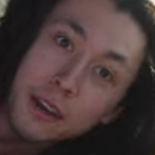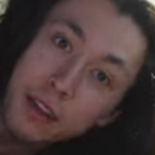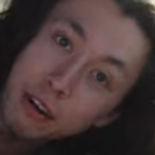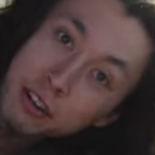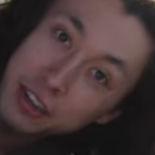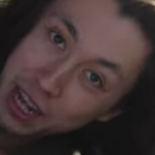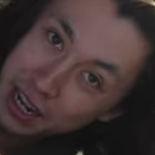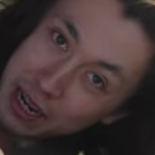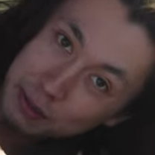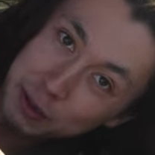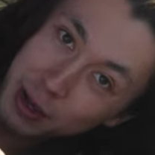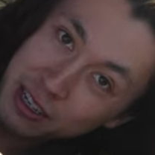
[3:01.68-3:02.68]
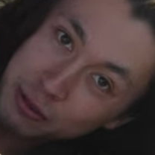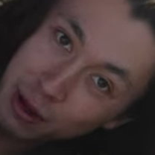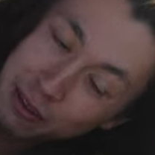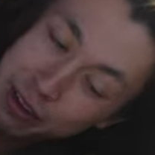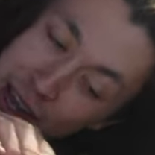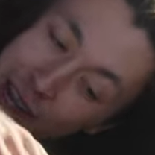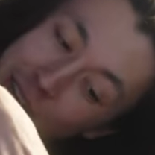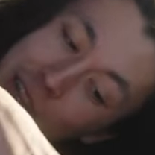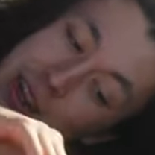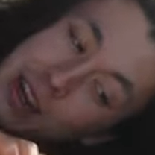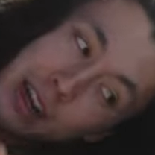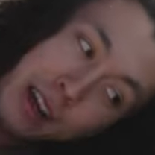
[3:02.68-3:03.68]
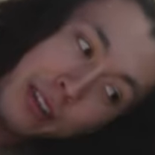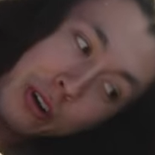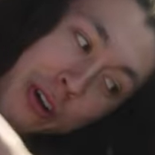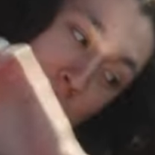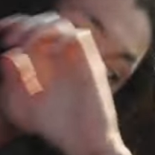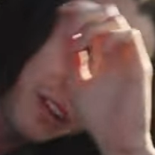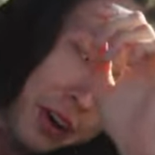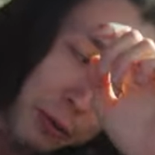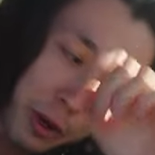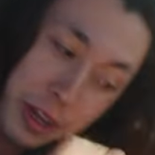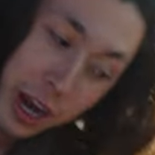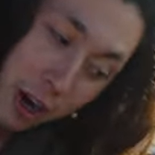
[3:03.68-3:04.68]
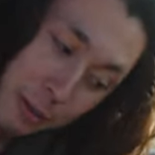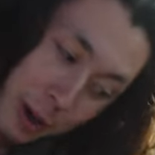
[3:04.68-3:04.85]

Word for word: that are just taking up space in my van. And the only thing that I really care